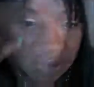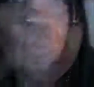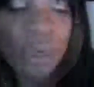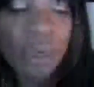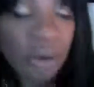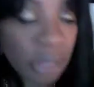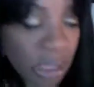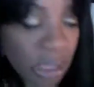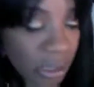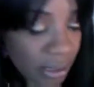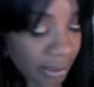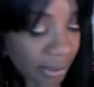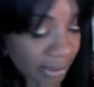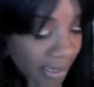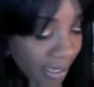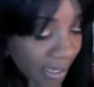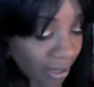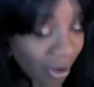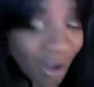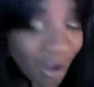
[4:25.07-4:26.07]
Wearing
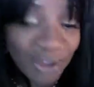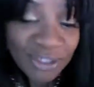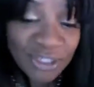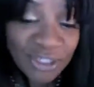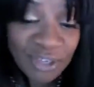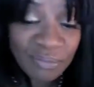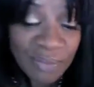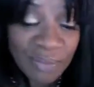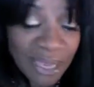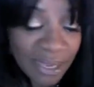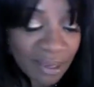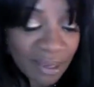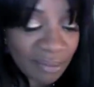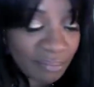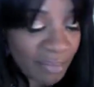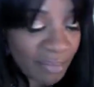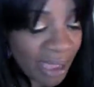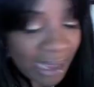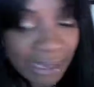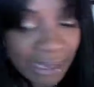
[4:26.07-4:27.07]
this also Mac. I'm
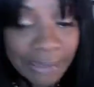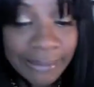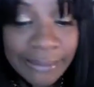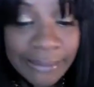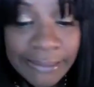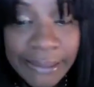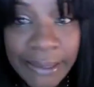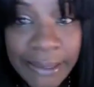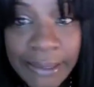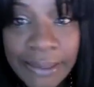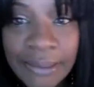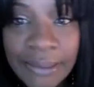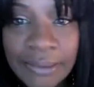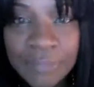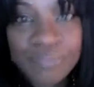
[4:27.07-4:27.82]
Macking today.